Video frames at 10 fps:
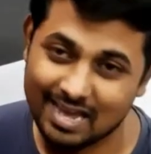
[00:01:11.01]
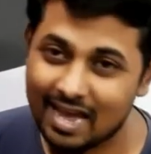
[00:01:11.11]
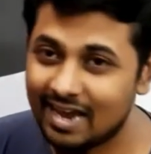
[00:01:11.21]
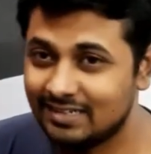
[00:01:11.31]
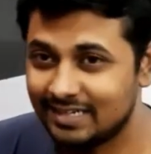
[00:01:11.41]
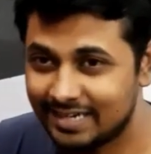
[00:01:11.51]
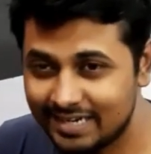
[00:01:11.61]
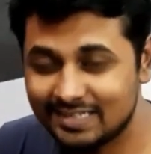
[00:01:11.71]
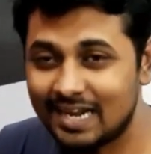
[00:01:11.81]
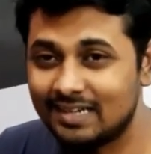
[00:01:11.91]
and
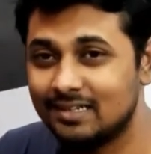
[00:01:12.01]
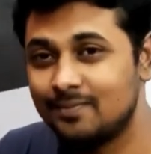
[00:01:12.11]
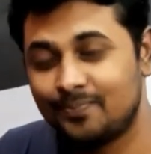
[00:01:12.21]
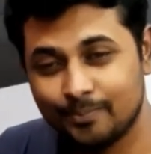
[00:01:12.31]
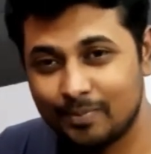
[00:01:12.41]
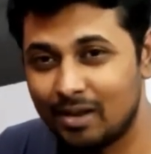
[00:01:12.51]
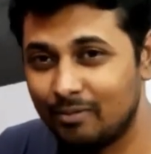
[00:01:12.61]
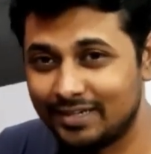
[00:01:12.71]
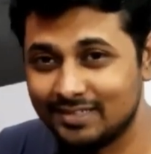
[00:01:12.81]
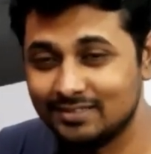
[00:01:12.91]
hit that bell
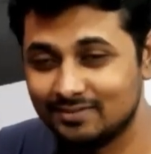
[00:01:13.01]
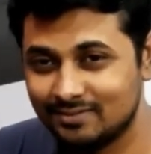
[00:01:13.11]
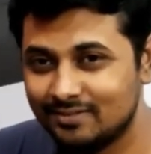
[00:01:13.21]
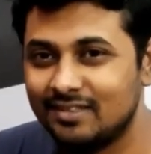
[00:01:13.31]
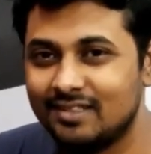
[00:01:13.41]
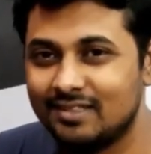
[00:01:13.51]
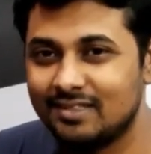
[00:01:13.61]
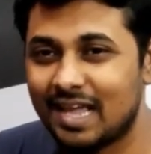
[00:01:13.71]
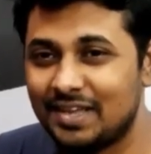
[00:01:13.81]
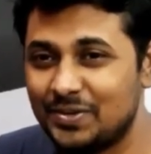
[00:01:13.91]
button.
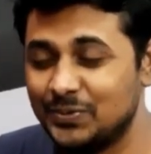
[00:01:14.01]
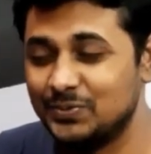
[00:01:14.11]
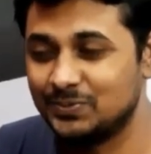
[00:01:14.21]
Thank you.